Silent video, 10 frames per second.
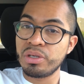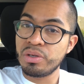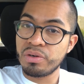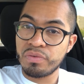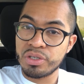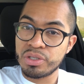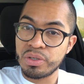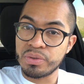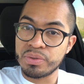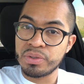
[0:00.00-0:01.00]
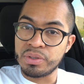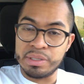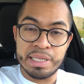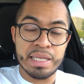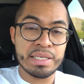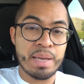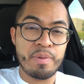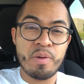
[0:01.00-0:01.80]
the universe knows that time.